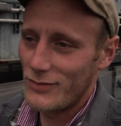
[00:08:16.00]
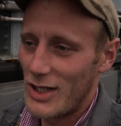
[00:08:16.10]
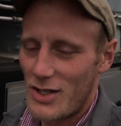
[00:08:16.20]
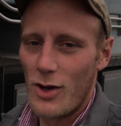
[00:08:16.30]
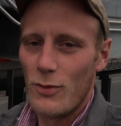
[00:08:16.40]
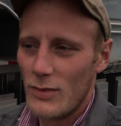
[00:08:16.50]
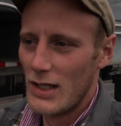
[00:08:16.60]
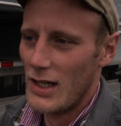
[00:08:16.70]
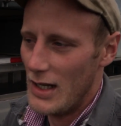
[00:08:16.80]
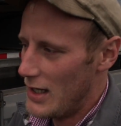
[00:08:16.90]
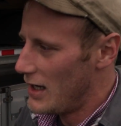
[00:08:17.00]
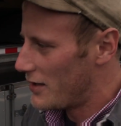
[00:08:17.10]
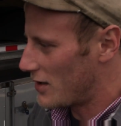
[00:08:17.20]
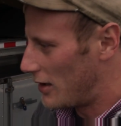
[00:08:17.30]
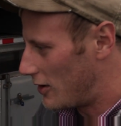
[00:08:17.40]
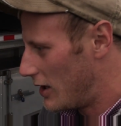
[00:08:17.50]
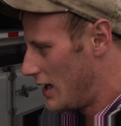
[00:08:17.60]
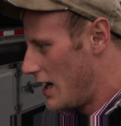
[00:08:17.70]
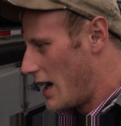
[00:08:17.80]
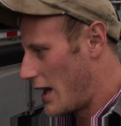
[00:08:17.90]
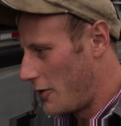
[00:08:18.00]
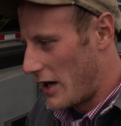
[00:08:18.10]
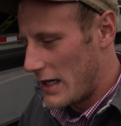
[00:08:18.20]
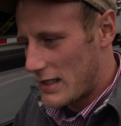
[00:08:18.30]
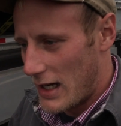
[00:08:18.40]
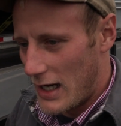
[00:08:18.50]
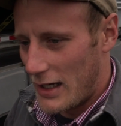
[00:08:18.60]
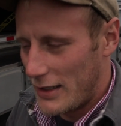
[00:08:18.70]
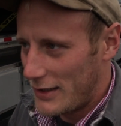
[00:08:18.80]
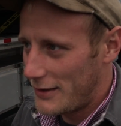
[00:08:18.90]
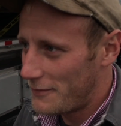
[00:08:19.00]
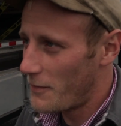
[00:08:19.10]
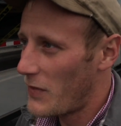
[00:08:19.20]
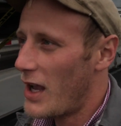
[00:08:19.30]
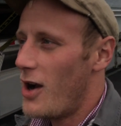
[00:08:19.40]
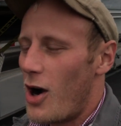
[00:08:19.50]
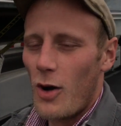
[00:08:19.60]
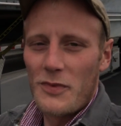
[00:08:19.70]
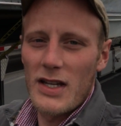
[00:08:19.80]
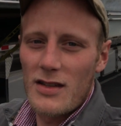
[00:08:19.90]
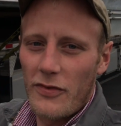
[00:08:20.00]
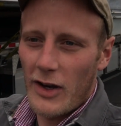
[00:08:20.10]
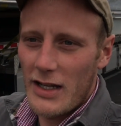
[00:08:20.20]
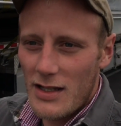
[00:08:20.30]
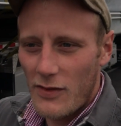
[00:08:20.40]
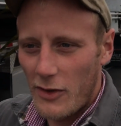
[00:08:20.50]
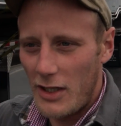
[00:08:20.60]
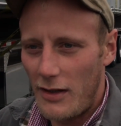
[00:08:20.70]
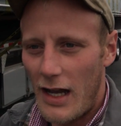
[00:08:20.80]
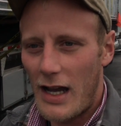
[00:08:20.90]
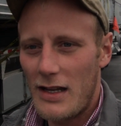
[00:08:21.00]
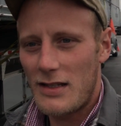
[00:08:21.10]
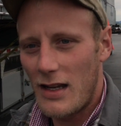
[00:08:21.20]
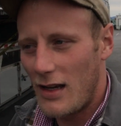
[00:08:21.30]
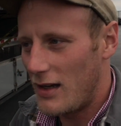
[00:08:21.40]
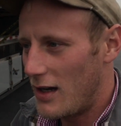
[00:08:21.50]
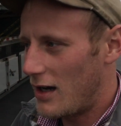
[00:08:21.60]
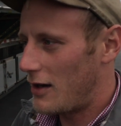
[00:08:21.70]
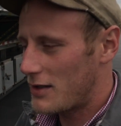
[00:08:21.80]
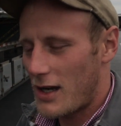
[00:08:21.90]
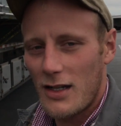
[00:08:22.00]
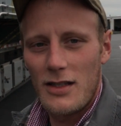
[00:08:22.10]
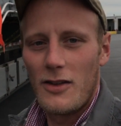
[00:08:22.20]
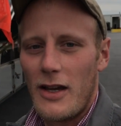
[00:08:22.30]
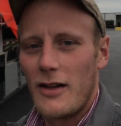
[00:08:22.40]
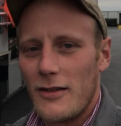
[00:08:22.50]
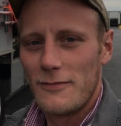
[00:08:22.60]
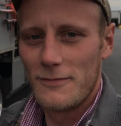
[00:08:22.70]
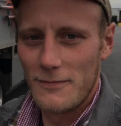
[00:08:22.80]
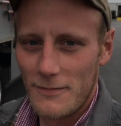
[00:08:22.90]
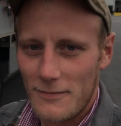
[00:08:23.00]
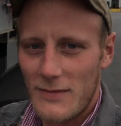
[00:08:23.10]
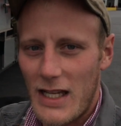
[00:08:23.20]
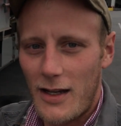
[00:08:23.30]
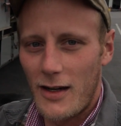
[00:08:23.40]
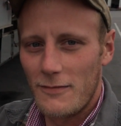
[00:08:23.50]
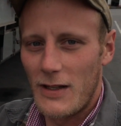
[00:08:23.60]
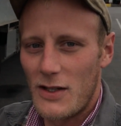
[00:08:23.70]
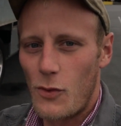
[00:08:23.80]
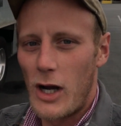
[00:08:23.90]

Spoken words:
Let's hope. So anyways, hope this suffices for you guys, and I'll talk to you later. Take care. Thanks for